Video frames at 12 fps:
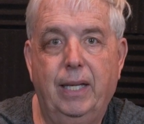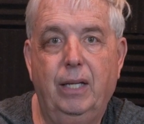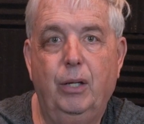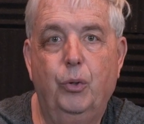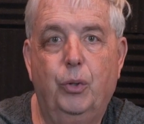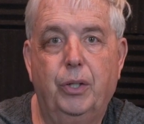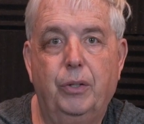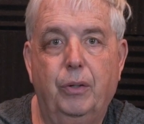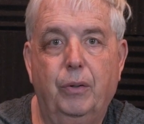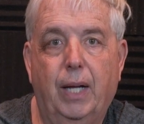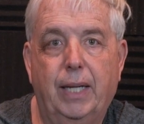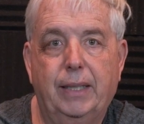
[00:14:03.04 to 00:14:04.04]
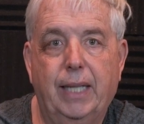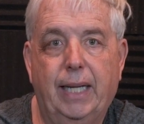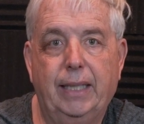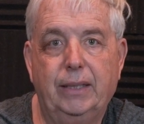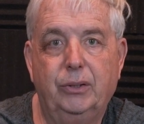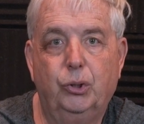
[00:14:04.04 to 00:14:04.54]
you can do like that
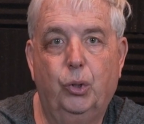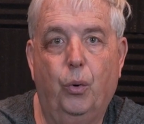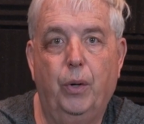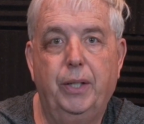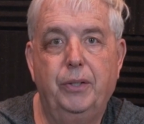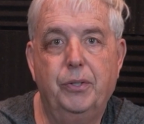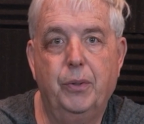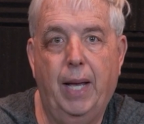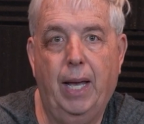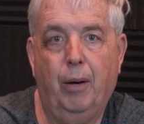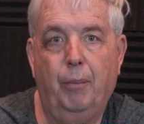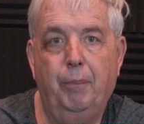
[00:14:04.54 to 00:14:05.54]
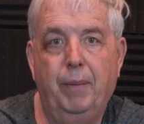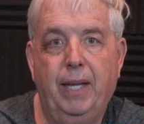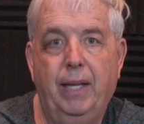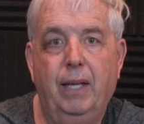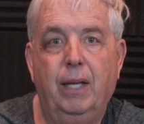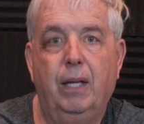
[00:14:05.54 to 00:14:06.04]
is going to help me
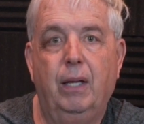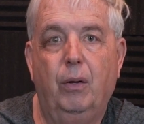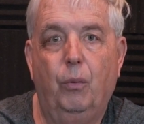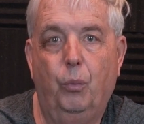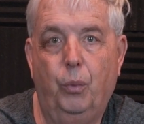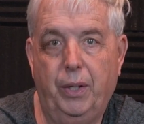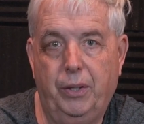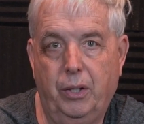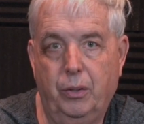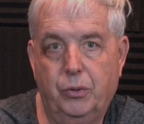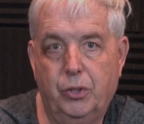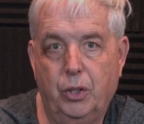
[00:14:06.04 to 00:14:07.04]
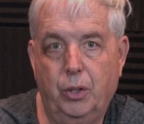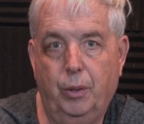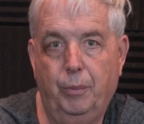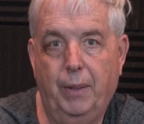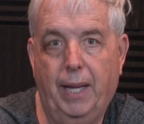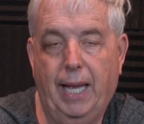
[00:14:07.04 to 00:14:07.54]
with YouTube
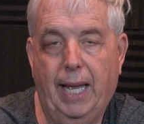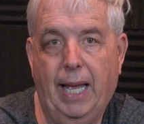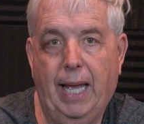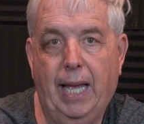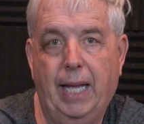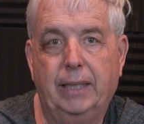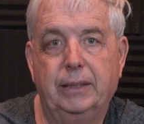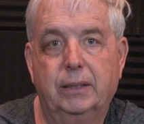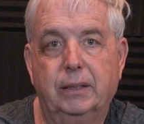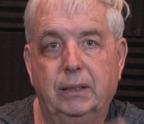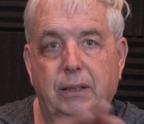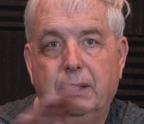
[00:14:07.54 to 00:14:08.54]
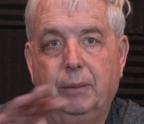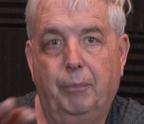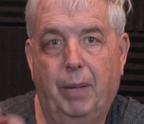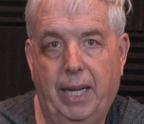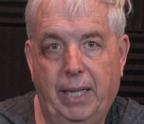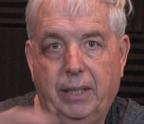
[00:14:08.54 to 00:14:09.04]
and
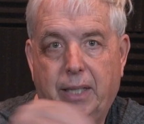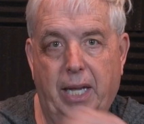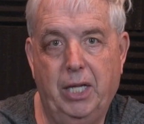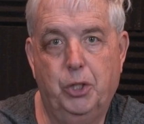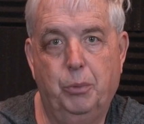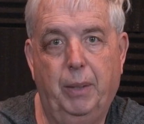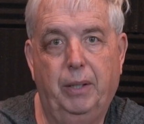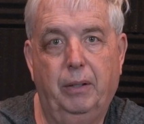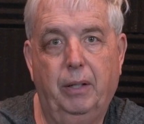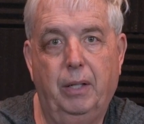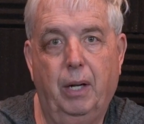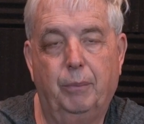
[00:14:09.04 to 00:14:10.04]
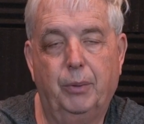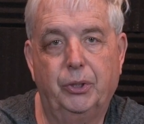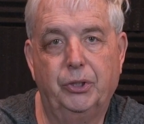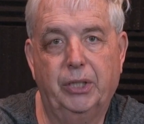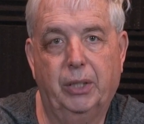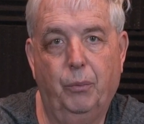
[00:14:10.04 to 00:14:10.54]
my engagement numbers
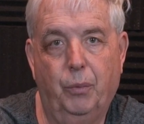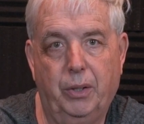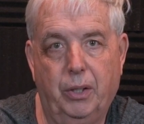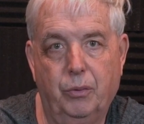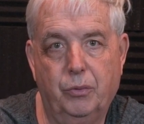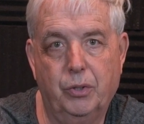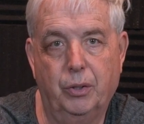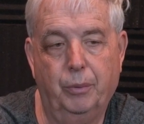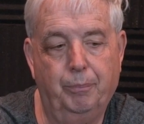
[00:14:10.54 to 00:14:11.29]
with YouTube.